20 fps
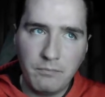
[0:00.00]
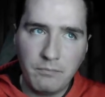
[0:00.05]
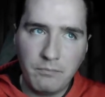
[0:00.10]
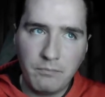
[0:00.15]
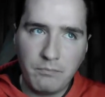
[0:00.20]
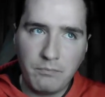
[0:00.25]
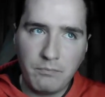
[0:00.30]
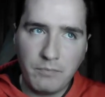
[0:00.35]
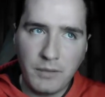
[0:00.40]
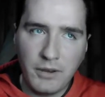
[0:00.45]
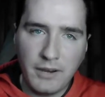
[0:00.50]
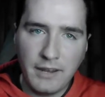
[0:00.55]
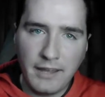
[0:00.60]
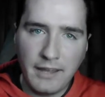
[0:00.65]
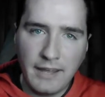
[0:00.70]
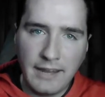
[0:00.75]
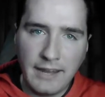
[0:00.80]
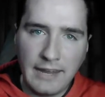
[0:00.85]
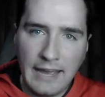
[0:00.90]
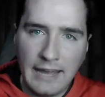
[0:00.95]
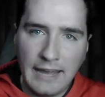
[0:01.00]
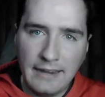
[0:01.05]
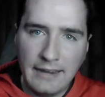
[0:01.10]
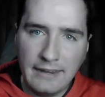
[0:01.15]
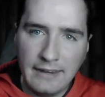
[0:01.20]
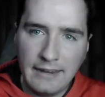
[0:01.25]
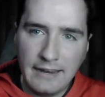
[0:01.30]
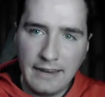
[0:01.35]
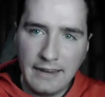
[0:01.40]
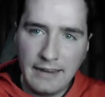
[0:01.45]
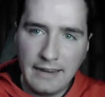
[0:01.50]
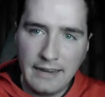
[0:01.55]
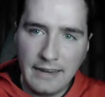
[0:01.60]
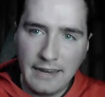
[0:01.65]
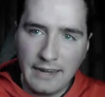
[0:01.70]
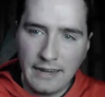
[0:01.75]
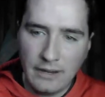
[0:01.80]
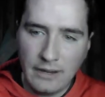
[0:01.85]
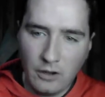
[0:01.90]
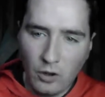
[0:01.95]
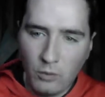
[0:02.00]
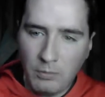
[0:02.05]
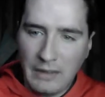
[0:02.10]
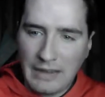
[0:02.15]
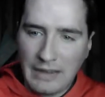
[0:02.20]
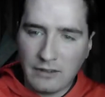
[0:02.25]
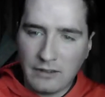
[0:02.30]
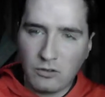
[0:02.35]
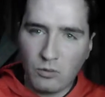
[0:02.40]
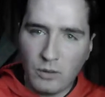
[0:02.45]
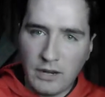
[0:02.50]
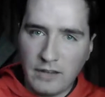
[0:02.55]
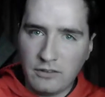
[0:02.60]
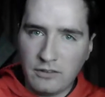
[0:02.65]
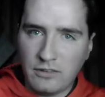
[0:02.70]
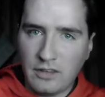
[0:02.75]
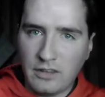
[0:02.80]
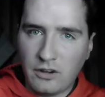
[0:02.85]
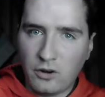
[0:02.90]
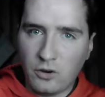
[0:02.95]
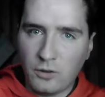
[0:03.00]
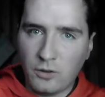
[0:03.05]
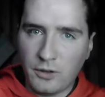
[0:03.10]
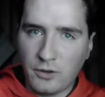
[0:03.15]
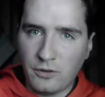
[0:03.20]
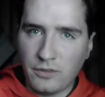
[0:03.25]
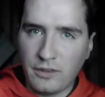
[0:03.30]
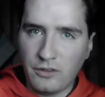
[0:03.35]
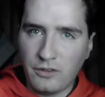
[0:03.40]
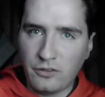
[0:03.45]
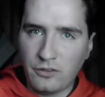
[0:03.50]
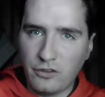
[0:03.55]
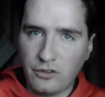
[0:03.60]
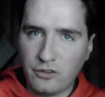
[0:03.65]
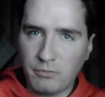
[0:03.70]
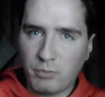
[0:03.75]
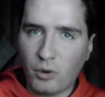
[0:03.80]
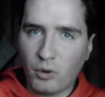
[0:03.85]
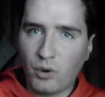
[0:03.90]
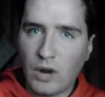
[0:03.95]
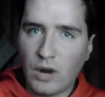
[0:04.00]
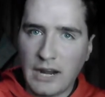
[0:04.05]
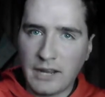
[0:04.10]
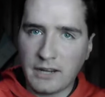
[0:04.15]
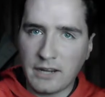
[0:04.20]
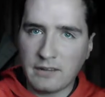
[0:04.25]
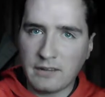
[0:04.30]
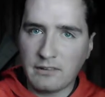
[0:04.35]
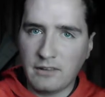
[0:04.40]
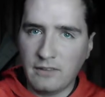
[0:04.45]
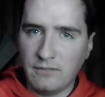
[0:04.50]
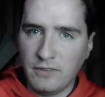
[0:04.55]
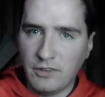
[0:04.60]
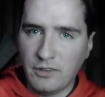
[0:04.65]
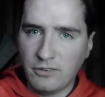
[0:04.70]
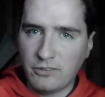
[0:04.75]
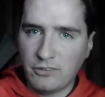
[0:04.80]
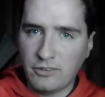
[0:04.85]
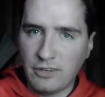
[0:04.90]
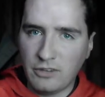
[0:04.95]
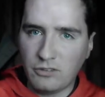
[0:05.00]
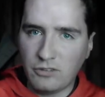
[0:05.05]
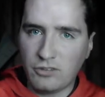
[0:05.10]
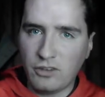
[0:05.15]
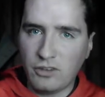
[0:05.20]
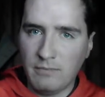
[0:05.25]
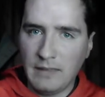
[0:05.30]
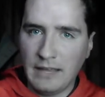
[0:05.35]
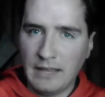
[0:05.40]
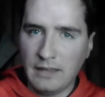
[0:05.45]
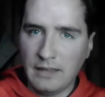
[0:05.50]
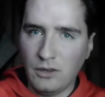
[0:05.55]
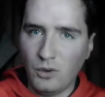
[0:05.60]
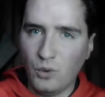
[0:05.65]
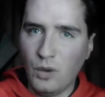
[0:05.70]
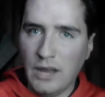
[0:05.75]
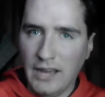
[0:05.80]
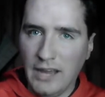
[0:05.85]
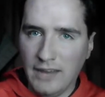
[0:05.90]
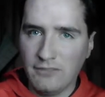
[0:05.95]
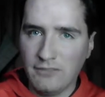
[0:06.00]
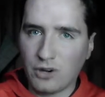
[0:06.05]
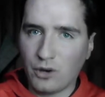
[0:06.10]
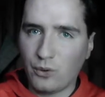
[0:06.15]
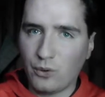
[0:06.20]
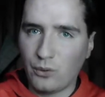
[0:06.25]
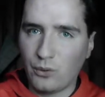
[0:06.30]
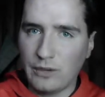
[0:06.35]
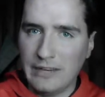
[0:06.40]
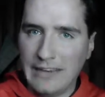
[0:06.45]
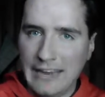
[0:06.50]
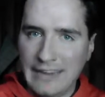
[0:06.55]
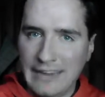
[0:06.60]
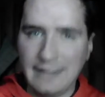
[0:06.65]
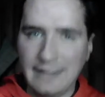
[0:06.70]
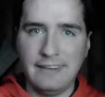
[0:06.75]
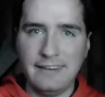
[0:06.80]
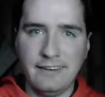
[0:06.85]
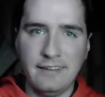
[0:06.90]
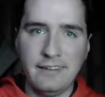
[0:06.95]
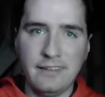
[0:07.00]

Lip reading: But again, and I go back to what I said earlier, this is a product of the system that you have created.